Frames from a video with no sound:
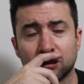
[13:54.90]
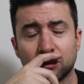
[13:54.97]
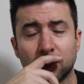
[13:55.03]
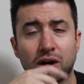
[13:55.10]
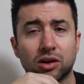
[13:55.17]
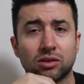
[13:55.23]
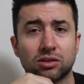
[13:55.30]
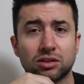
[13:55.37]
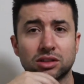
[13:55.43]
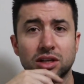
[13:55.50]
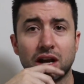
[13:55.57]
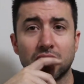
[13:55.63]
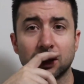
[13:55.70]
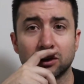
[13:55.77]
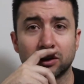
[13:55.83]
my Uncle
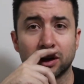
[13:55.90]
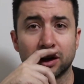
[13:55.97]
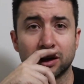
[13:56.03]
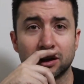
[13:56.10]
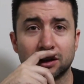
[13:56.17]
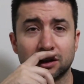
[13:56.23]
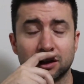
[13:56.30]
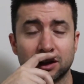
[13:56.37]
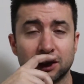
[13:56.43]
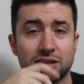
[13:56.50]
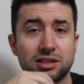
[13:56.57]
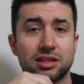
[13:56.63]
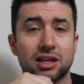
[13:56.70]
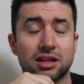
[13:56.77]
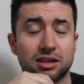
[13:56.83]
Tallaray
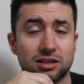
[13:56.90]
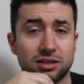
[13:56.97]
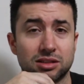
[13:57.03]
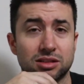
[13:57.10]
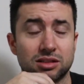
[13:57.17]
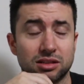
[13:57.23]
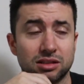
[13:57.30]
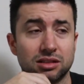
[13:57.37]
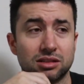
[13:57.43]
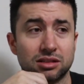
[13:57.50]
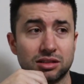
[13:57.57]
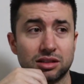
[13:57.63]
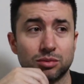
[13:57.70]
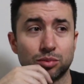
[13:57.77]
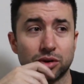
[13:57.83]
gets sentenced
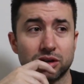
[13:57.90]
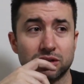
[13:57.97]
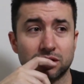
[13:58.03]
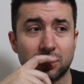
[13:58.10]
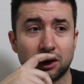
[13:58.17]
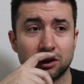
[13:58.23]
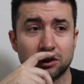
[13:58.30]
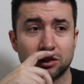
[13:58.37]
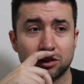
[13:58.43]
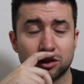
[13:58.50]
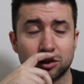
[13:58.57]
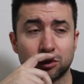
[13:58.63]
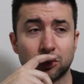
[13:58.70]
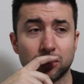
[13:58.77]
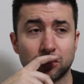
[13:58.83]
to prison also.
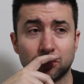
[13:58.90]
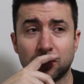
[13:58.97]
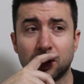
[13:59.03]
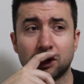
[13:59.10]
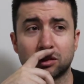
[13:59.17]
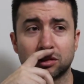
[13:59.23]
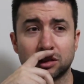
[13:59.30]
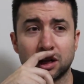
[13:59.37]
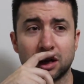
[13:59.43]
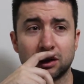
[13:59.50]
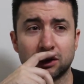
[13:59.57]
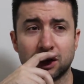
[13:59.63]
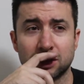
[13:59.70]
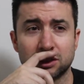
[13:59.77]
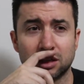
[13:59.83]
So my Uncle
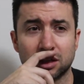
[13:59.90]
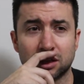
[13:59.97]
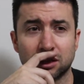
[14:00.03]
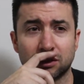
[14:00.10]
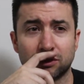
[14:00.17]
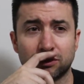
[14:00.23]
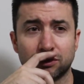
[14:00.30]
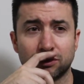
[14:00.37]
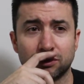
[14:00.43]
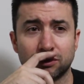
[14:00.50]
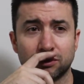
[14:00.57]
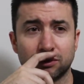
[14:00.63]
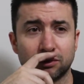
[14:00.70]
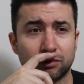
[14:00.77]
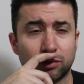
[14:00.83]
Daniel has like a
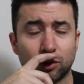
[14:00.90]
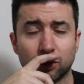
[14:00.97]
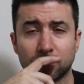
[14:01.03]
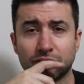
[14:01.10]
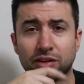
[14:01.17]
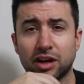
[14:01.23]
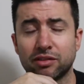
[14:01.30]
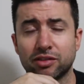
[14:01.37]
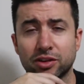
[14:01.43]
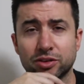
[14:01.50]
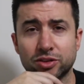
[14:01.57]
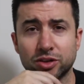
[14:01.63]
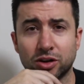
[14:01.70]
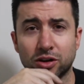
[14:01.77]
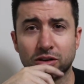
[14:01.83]
four or five year
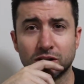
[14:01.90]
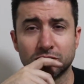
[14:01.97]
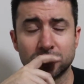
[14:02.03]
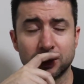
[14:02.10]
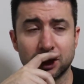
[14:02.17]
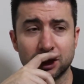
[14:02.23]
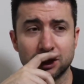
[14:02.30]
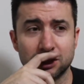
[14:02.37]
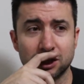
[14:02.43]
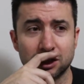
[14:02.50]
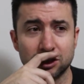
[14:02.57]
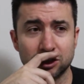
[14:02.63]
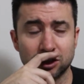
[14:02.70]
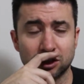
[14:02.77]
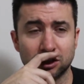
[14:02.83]
charge that he's got
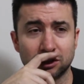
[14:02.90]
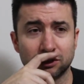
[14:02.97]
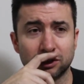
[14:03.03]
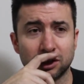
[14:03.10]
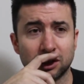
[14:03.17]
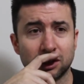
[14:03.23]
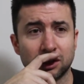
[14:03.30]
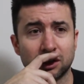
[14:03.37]
to serve,